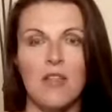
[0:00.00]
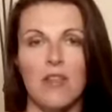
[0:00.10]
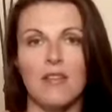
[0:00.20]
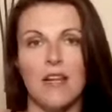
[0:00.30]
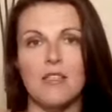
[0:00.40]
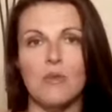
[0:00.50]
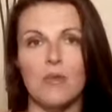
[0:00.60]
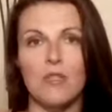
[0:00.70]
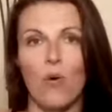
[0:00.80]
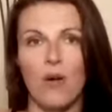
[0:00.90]
that that's
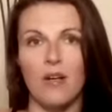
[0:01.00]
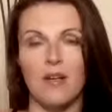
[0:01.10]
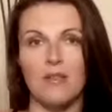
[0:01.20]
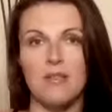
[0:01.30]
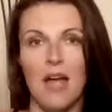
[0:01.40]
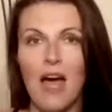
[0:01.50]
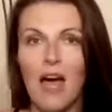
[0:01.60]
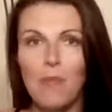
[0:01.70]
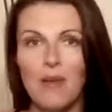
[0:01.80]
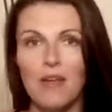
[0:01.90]
what's going to
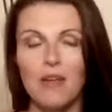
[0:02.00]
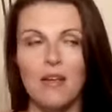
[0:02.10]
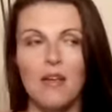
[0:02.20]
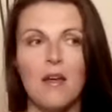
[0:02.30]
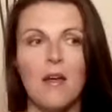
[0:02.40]
happen.